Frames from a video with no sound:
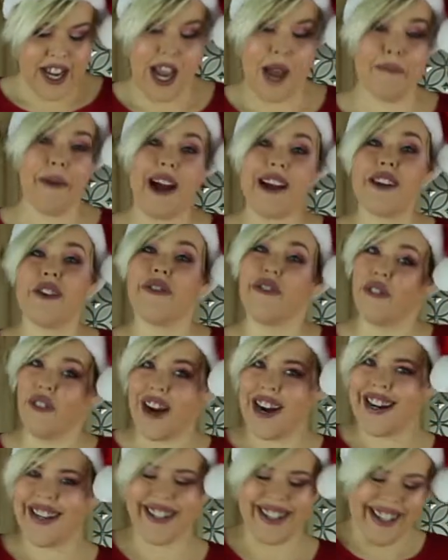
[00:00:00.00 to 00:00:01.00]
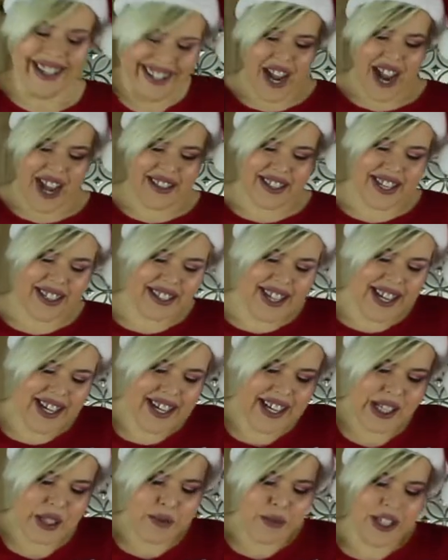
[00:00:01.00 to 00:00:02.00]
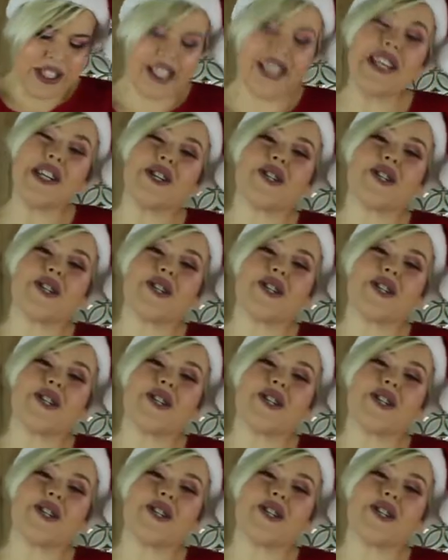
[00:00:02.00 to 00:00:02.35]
am I afraid? I think that it's really